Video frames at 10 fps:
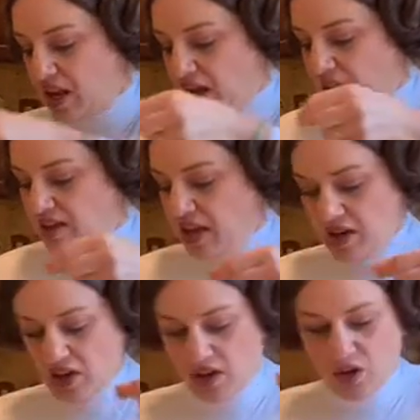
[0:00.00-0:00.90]
And then
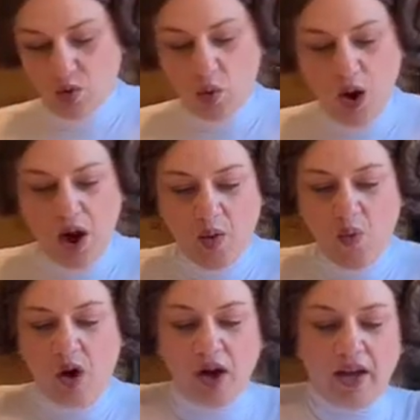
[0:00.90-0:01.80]
you're going to want
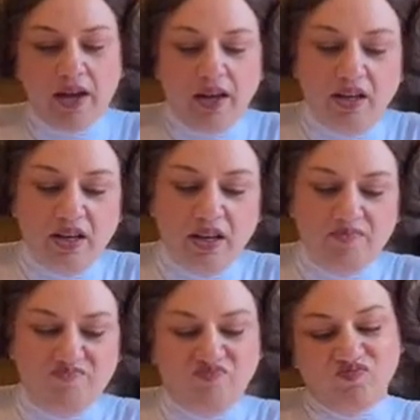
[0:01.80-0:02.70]
one
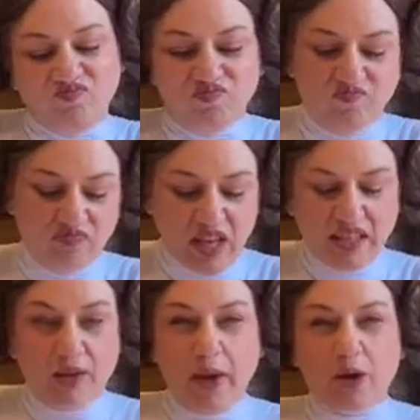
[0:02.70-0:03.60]
that's
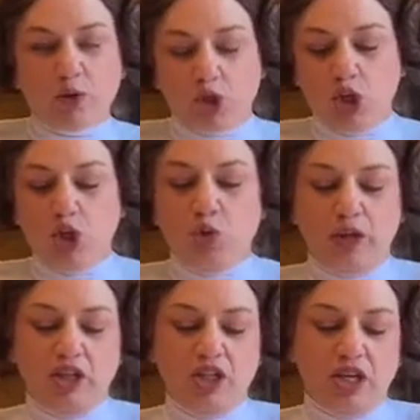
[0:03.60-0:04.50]
about 2
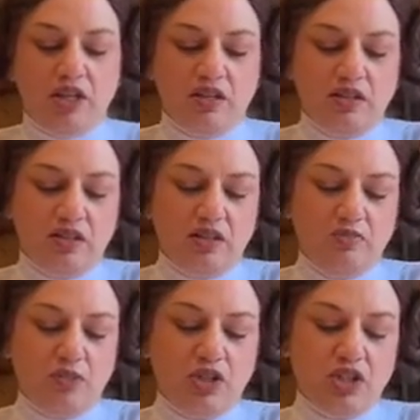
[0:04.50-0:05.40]
inches,
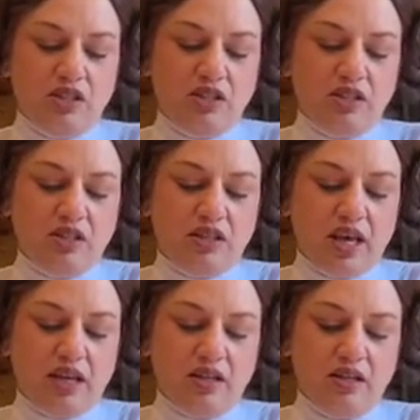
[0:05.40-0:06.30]
but just as
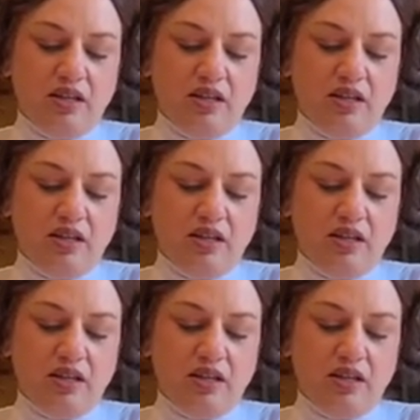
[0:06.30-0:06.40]
thin.